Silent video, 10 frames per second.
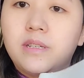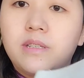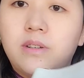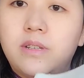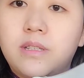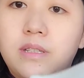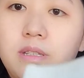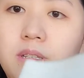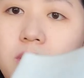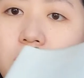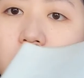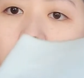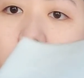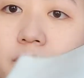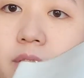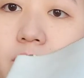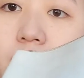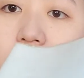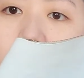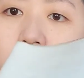So it's if you can
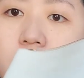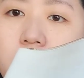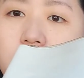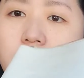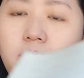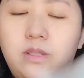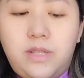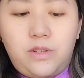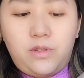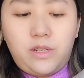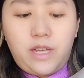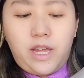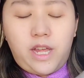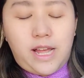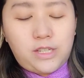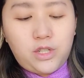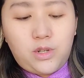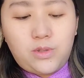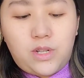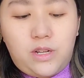see it's it's it actually
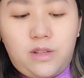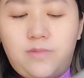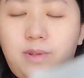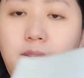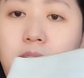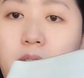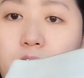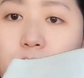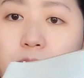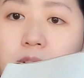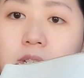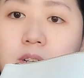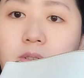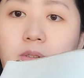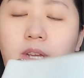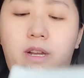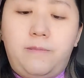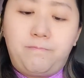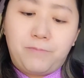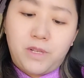goes all the way down to this logo here.
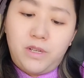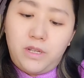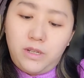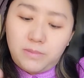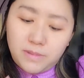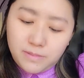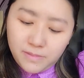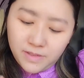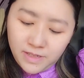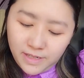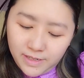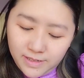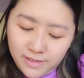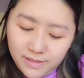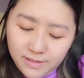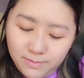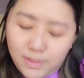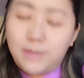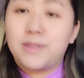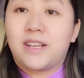Oops, my
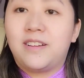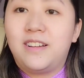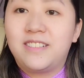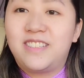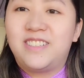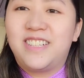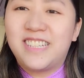lipstick got onto it.